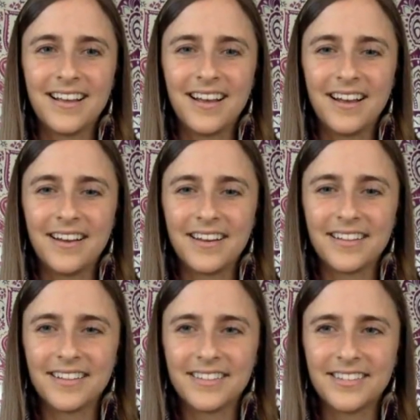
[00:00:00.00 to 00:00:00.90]
All right,
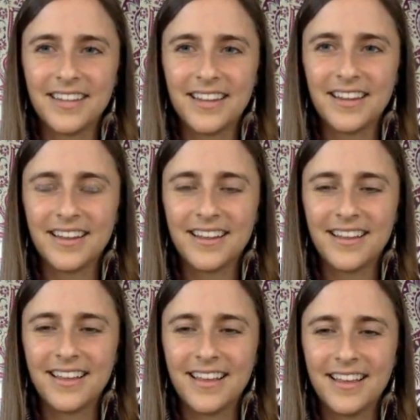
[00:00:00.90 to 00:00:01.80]
let's see.
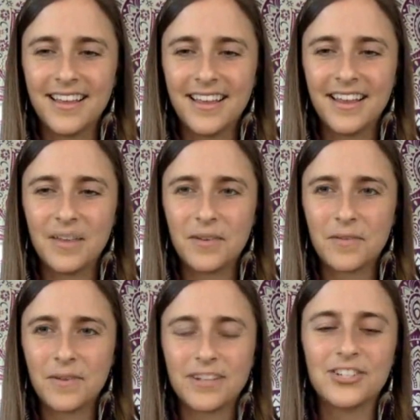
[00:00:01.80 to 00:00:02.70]
Anyone
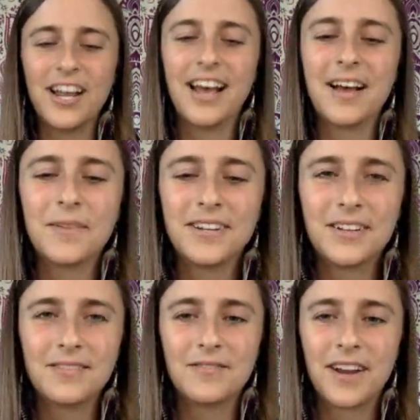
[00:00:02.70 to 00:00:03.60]
want to chat? I'm going to
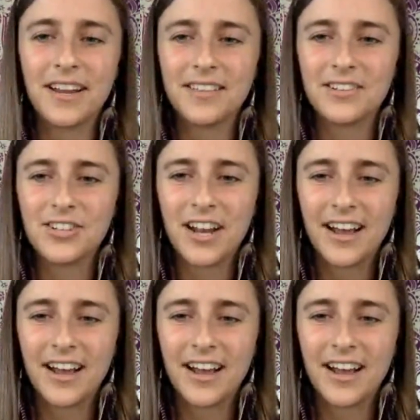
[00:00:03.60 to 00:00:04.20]
write in the chat.